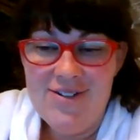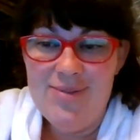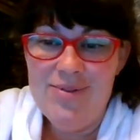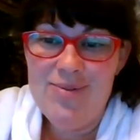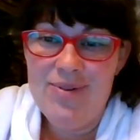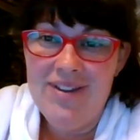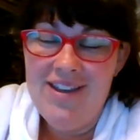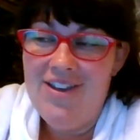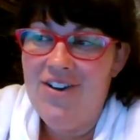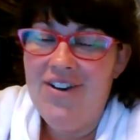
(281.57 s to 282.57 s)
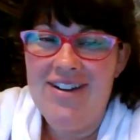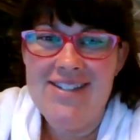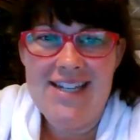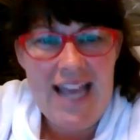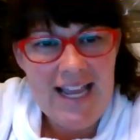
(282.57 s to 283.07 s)
I just was really
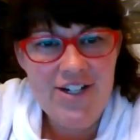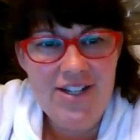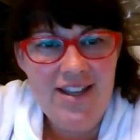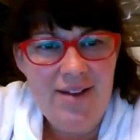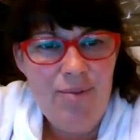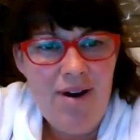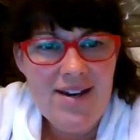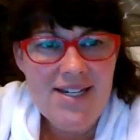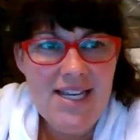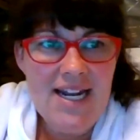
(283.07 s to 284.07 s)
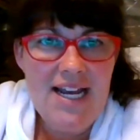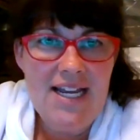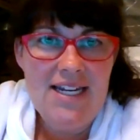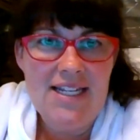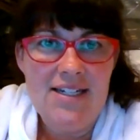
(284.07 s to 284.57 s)
curious, and actually, I wanted to
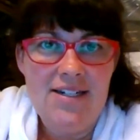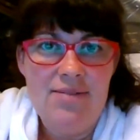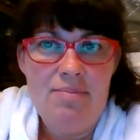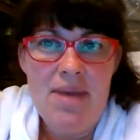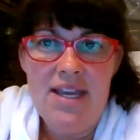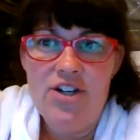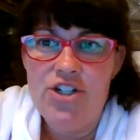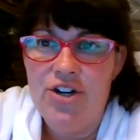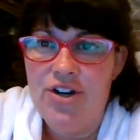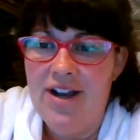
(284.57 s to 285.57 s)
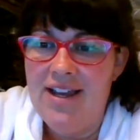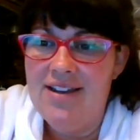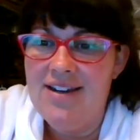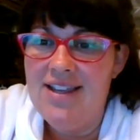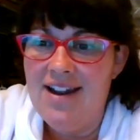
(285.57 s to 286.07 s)
get on and make sure
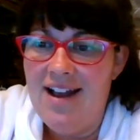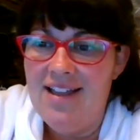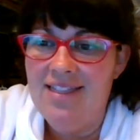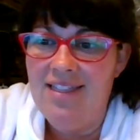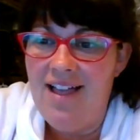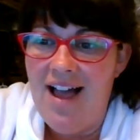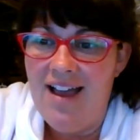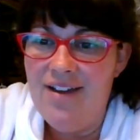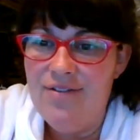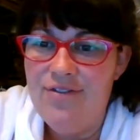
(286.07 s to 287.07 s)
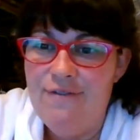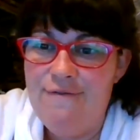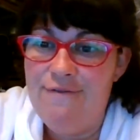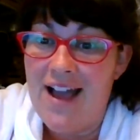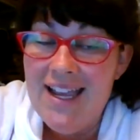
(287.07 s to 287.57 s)
I could get on
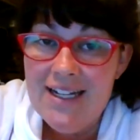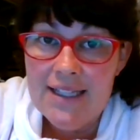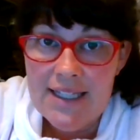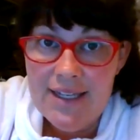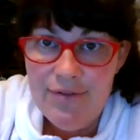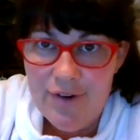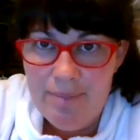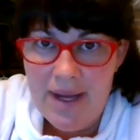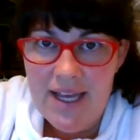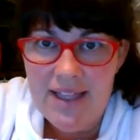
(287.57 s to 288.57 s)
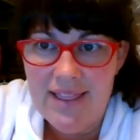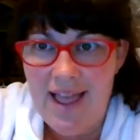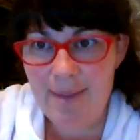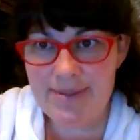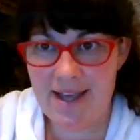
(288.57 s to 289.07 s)
live finally from
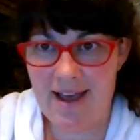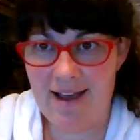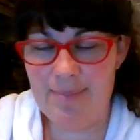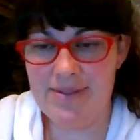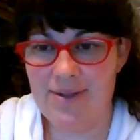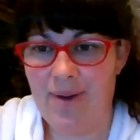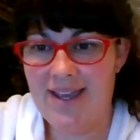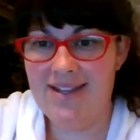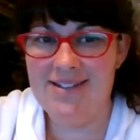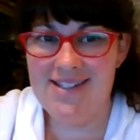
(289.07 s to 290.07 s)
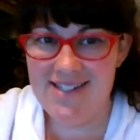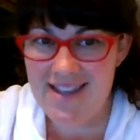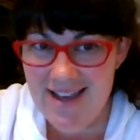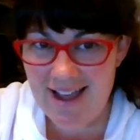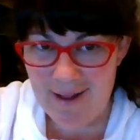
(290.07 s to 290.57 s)
my laptop so I can
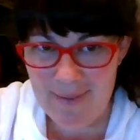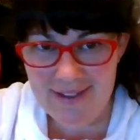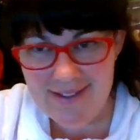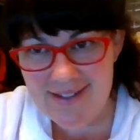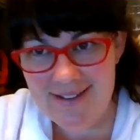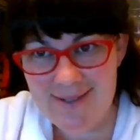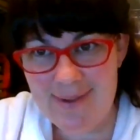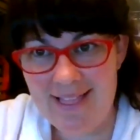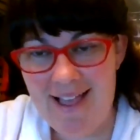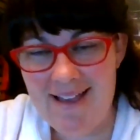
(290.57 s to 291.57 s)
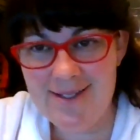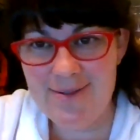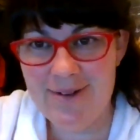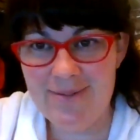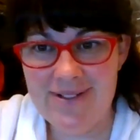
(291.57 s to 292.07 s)
see comments because my
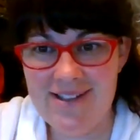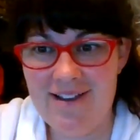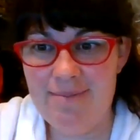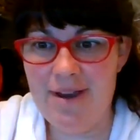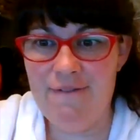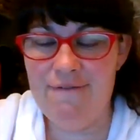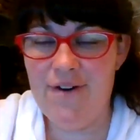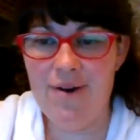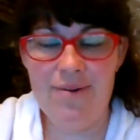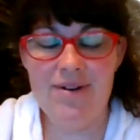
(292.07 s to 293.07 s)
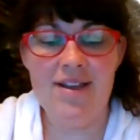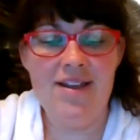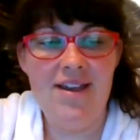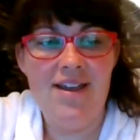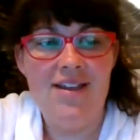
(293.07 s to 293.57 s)
last one was on my
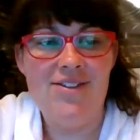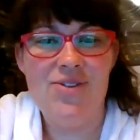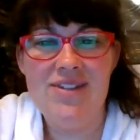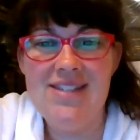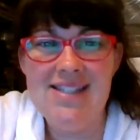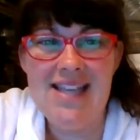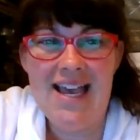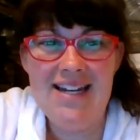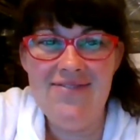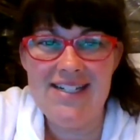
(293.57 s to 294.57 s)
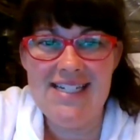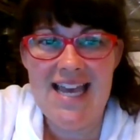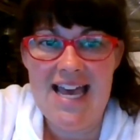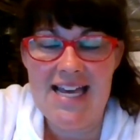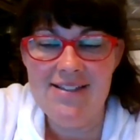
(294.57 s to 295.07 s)
phone. So this is kind of
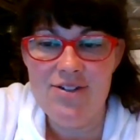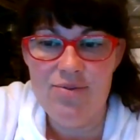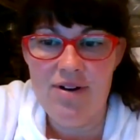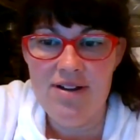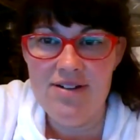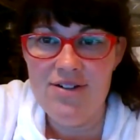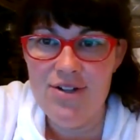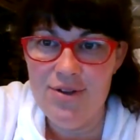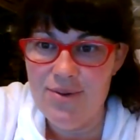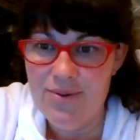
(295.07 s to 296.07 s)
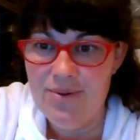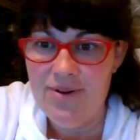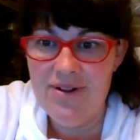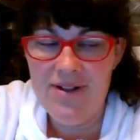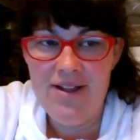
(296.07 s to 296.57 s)
a test run
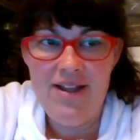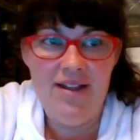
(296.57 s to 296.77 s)
too.